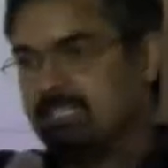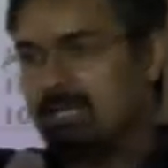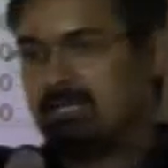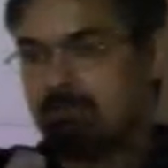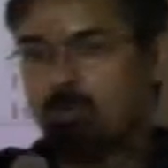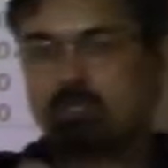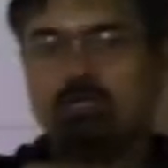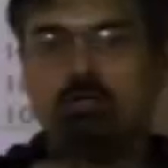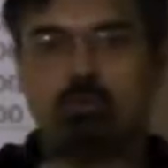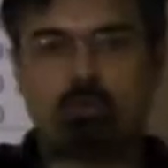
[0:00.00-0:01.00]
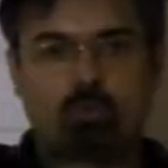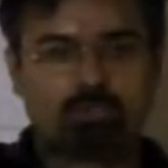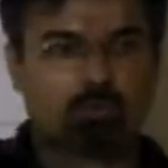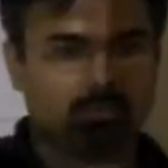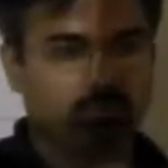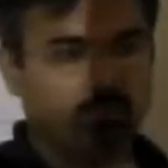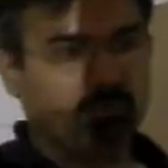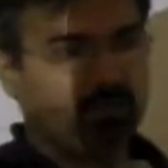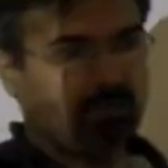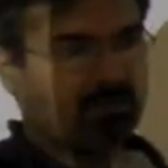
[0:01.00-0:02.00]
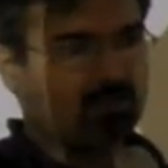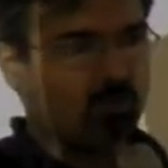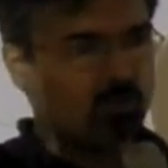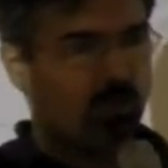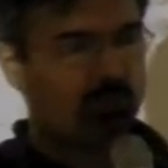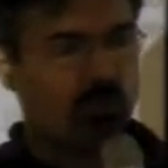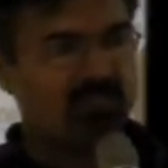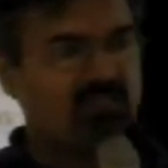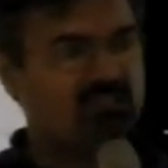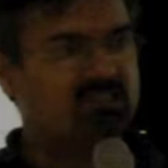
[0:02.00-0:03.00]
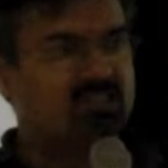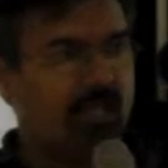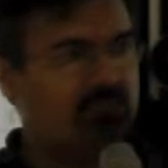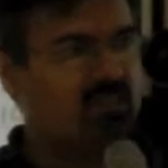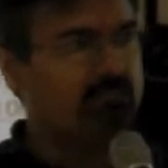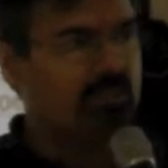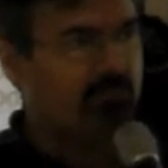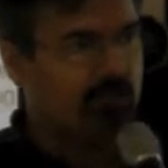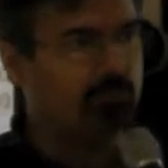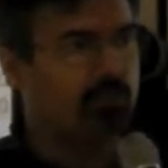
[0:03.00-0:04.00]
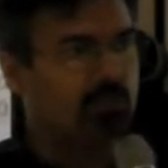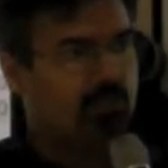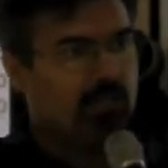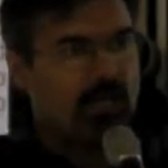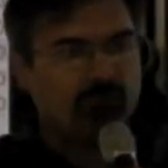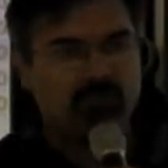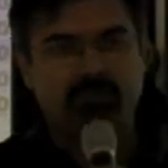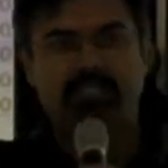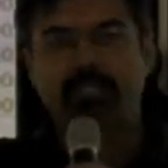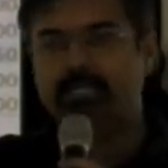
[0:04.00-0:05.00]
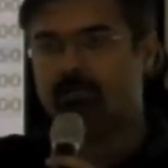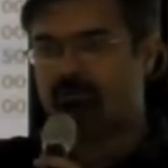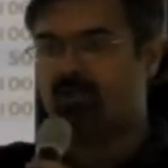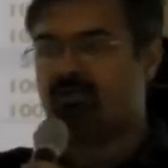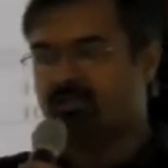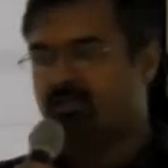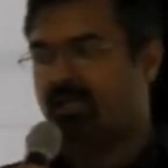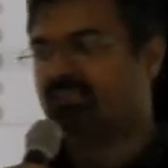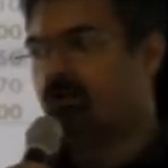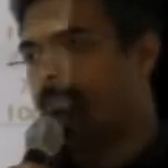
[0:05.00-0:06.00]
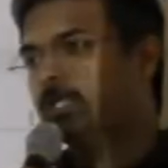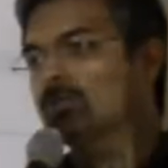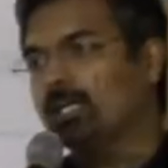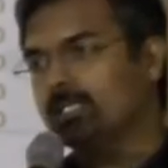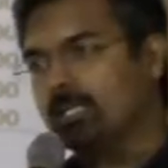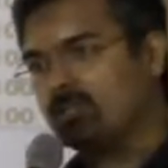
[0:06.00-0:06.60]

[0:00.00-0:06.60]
there are about you know, close to 1.36 times as many people with a meter reading of 100 as compared to 90.